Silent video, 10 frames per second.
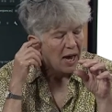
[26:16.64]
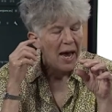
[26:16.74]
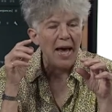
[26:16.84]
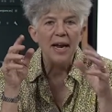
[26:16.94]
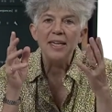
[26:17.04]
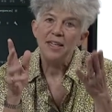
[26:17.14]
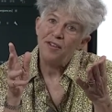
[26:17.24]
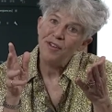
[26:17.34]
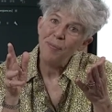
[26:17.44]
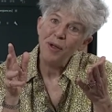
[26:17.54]
and I did
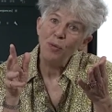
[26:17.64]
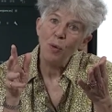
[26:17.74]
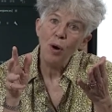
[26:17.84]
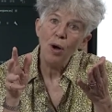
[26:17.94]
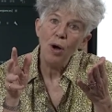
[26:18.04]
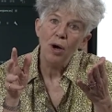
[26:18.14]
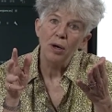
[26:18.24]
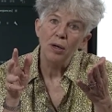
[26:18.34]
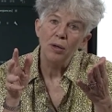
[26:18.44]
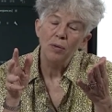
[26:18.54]
something
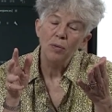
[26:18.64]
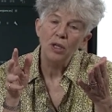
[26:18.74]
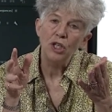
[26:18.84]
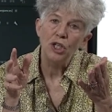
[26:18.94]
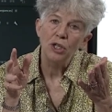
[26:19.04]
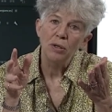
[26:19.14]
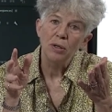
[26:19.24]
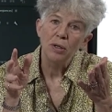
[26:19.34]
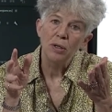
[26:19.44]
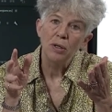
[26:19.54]
wrong, which,
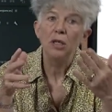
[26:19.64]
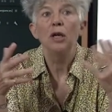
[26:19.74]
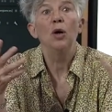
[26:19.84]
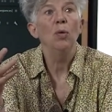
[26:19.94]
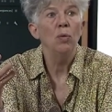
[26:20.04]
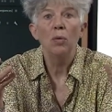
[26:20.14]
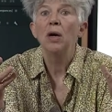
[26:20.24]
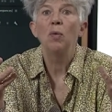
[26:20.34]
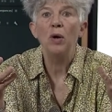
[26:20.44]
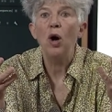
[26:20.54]
you know,
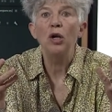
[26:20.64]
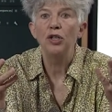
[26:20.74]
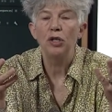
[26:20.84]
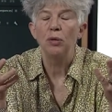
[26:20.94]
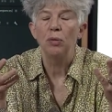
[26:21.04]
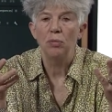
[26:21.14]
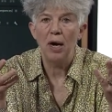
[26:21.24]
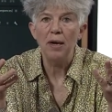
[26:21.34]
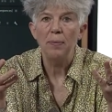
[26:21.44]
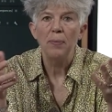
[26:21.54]
we all do,
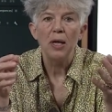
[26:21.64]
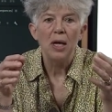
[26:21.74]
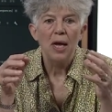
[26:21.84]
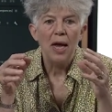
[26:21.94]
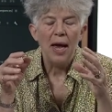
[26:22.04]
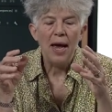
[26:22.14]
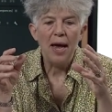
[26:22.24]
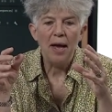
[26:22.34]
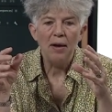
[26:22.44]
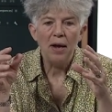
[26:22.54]
right?
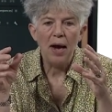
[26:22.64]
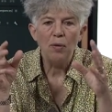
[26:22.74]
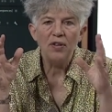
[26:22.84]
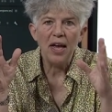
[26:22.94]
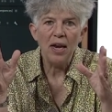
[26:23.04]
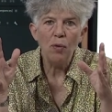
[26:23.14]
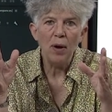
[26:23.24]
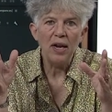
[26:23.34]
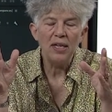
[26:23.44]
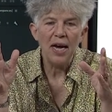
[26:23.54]
And I was getting
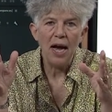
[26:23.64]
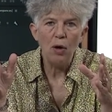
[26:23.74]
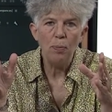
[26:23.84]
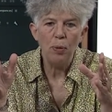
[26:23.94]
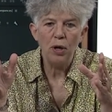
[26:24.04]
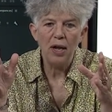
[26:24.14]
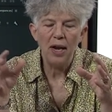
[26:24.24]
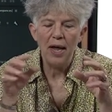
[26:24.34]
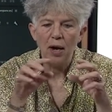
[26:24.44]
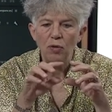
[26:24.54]
ready to output it
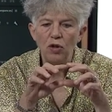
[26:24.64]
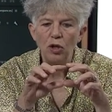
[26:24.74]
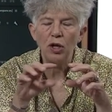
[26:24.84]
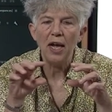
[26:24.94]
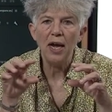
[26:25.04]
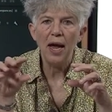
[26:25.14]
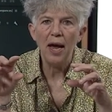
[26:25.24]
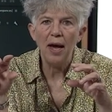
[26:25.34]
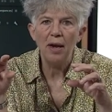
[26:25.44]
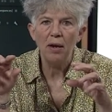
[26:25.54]
and I was looking
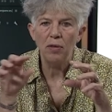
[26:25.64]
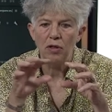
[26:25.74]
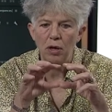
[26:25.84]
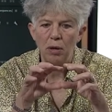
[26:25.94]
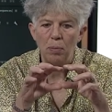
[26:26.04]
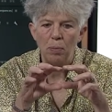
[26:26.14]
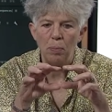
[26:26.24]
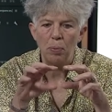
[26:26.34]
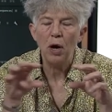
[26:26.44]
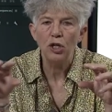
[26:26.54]
at the
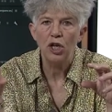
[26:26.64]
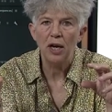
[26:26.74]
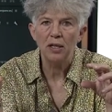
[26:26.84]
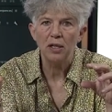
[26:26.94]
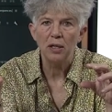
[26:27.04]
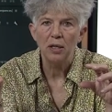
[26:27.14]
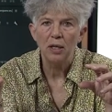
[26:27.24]
project